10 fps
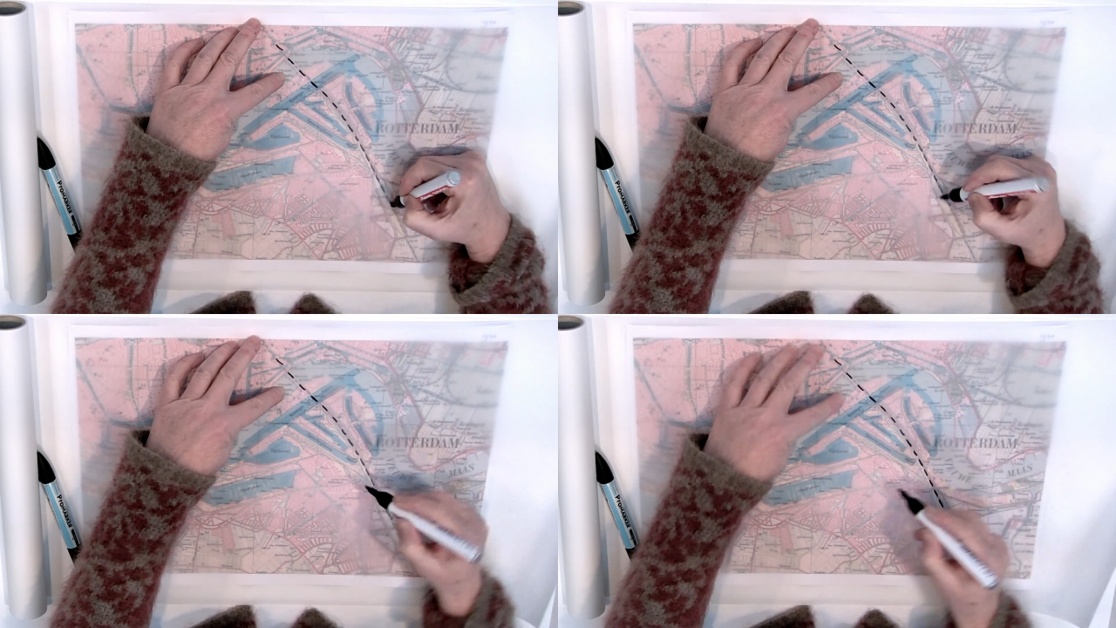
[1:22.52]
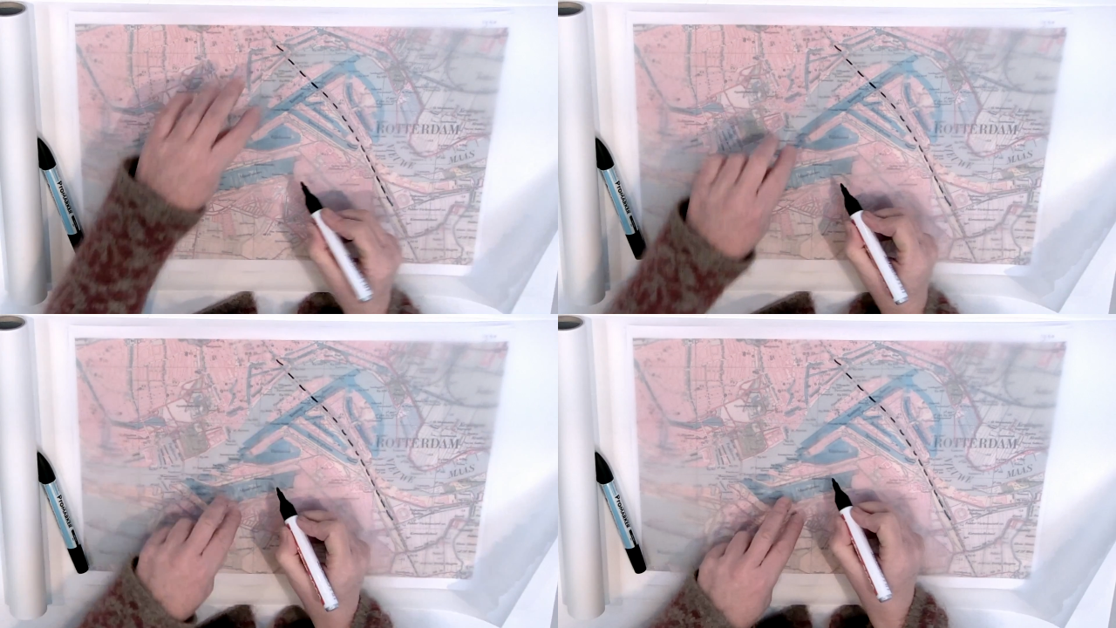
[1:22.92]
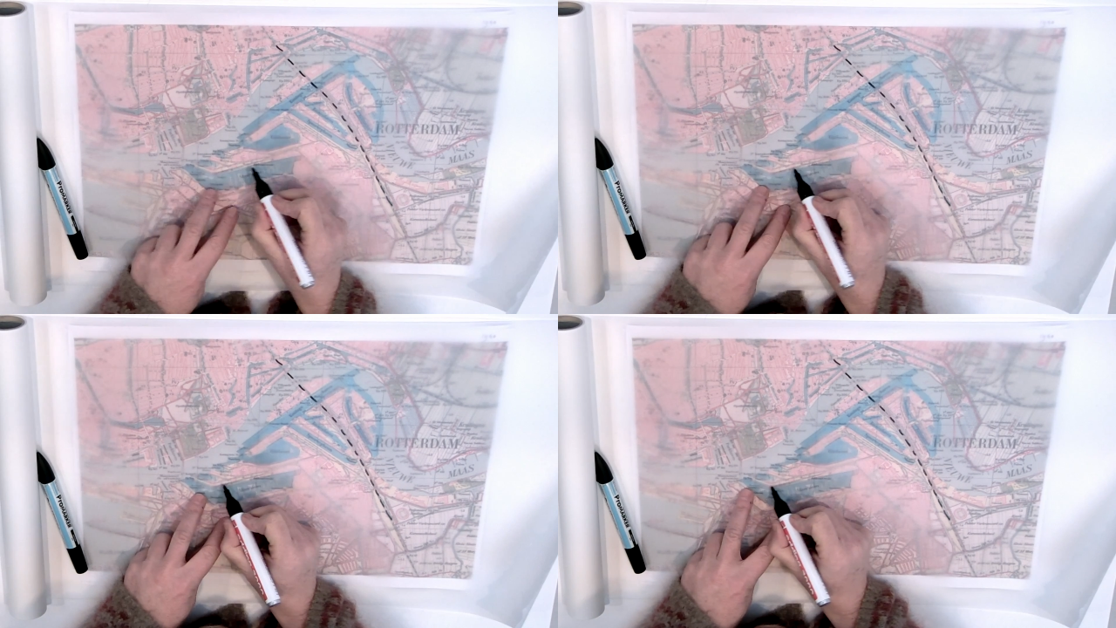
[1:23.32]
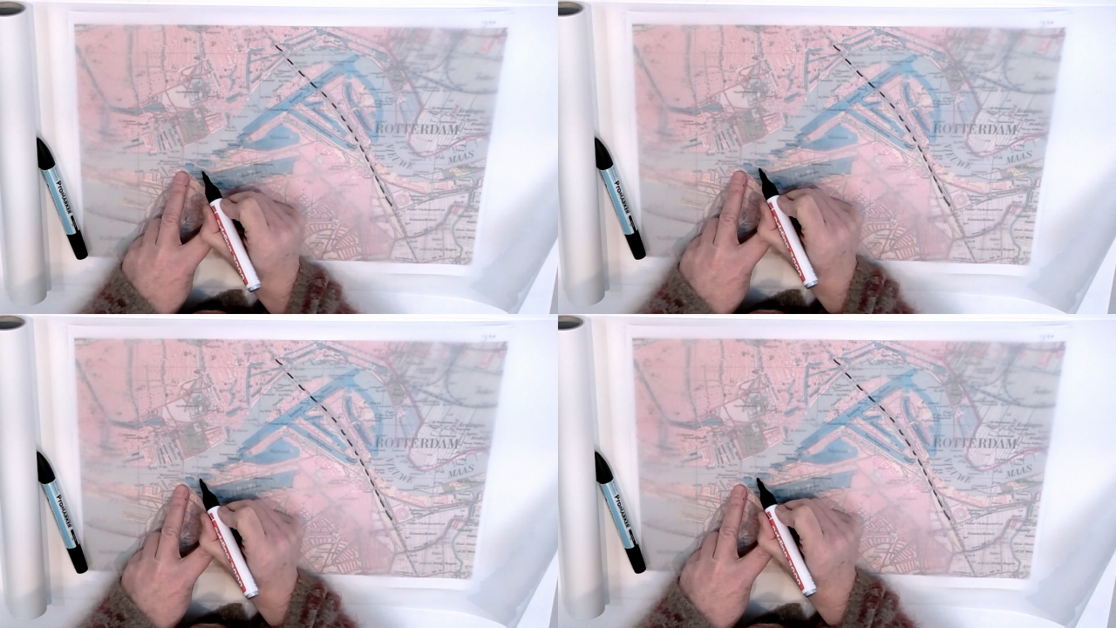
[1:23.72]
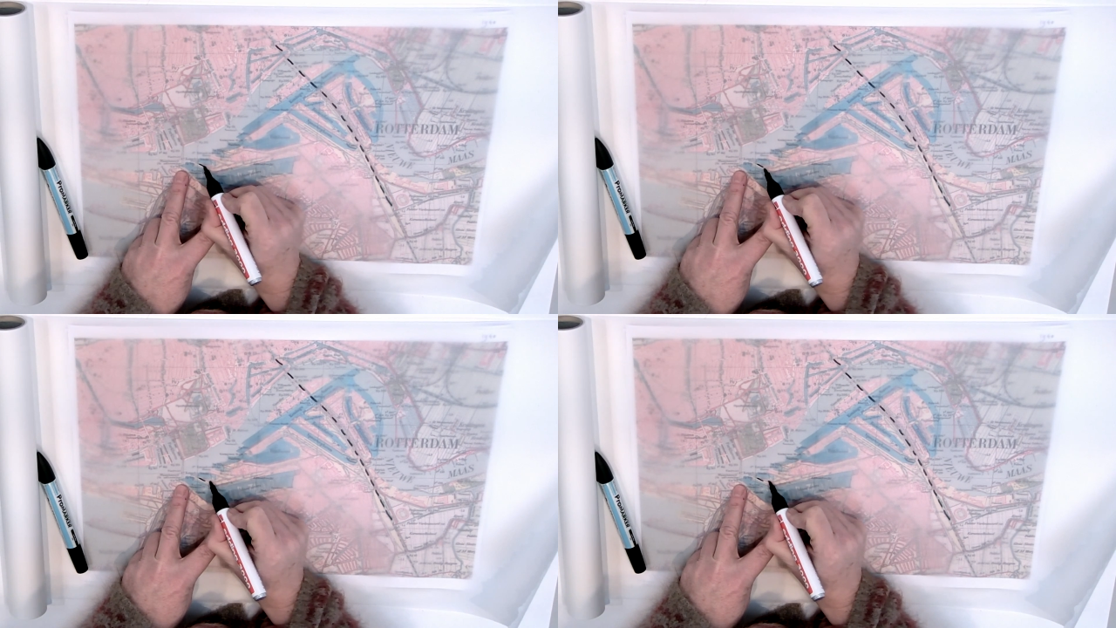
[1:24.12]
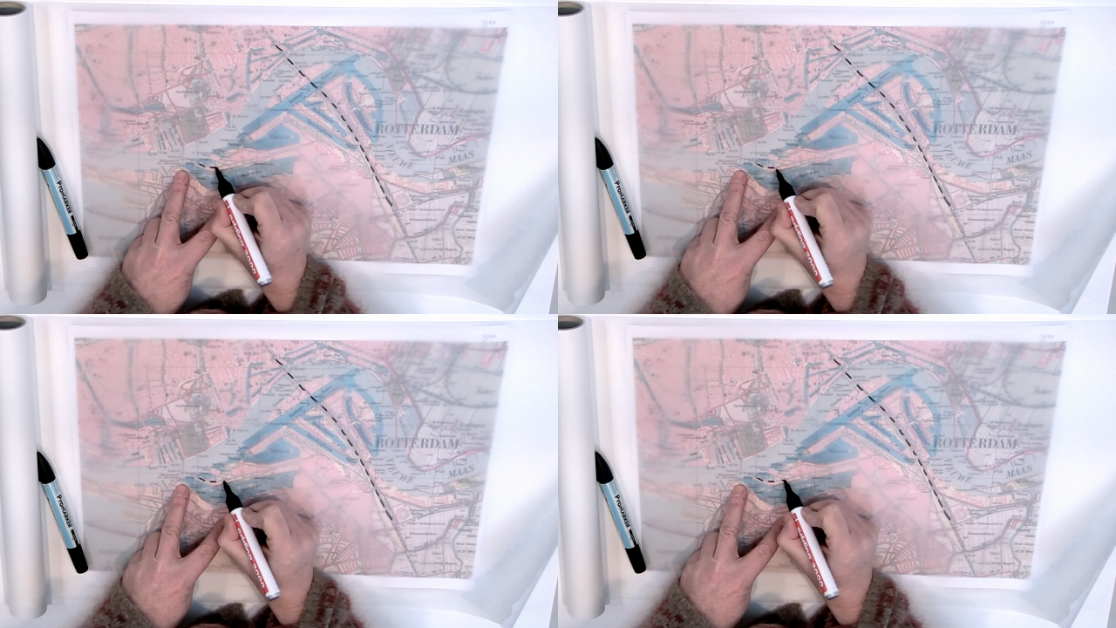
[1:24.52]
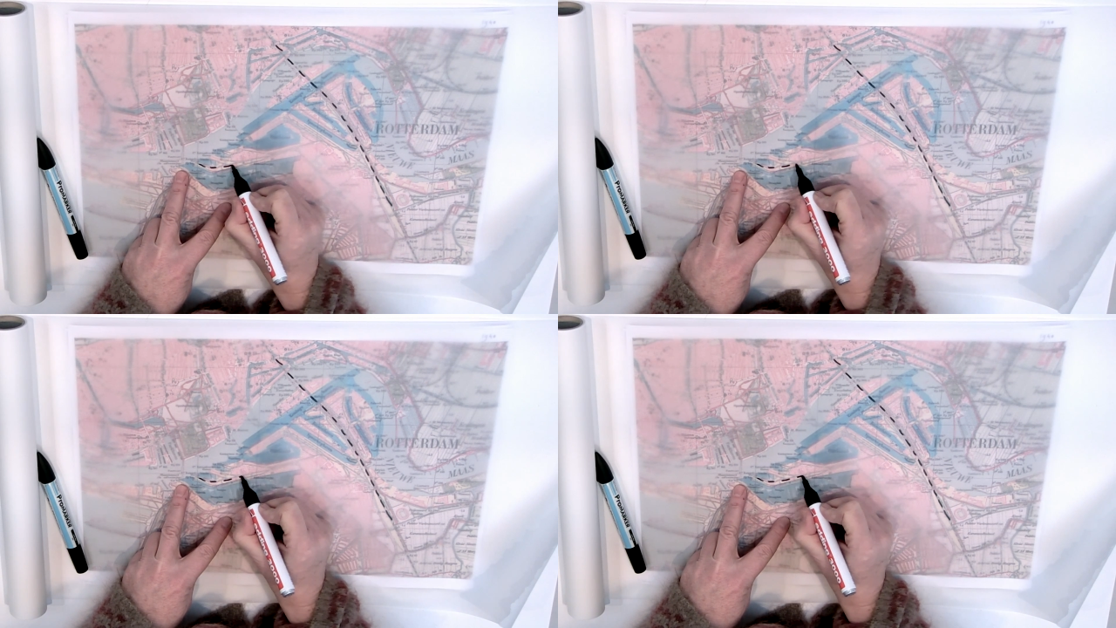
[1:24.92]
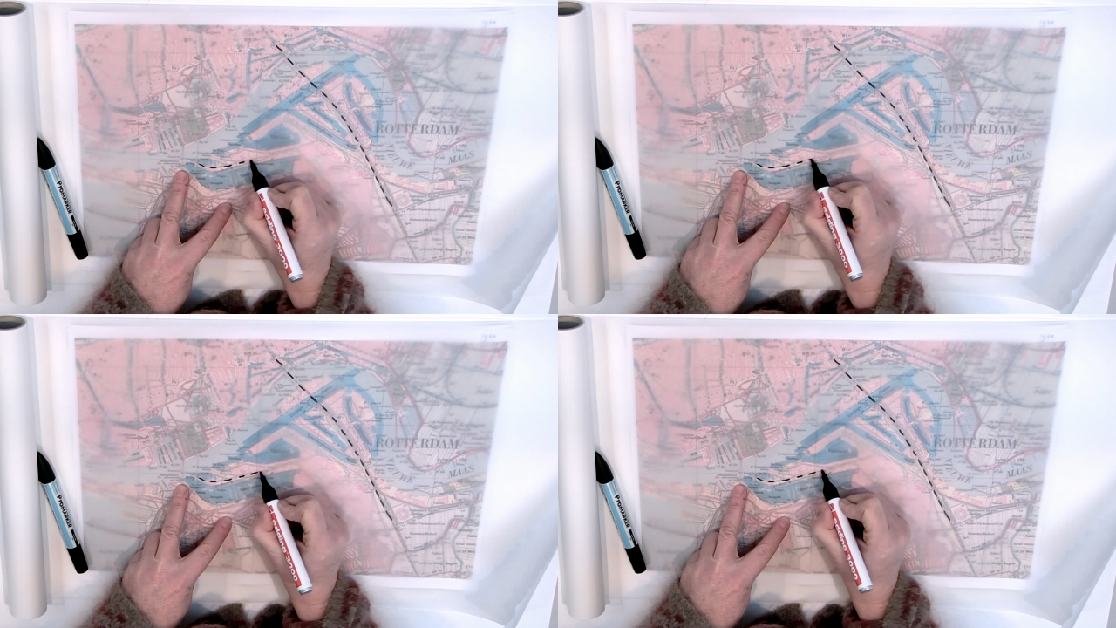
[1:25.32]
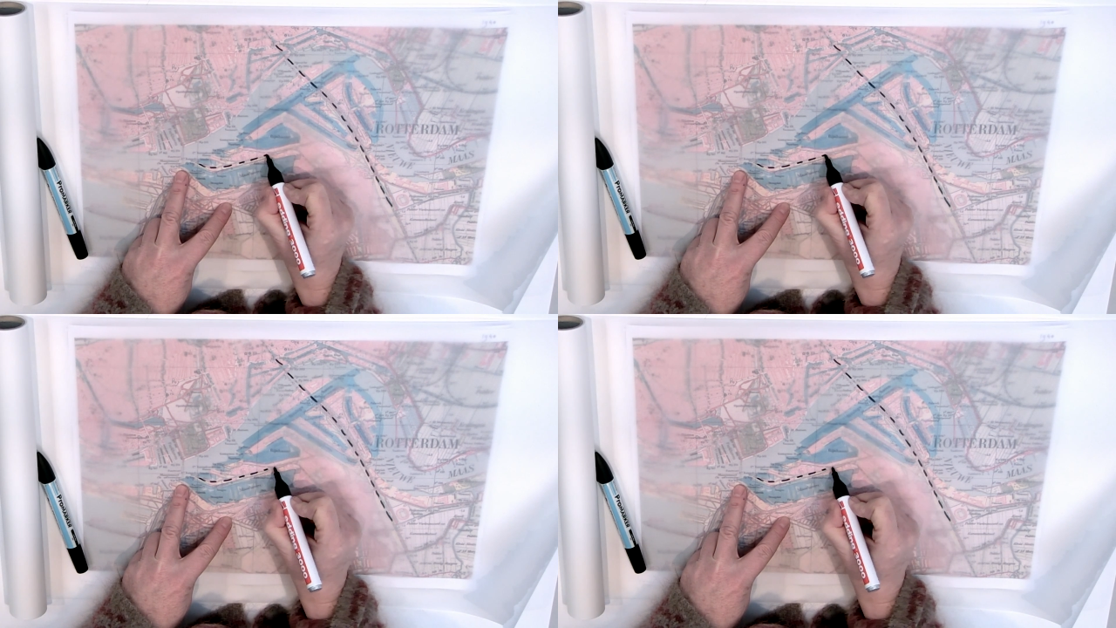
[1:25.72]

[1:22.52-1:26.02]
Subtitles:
No face is visible, so there are no lips to read.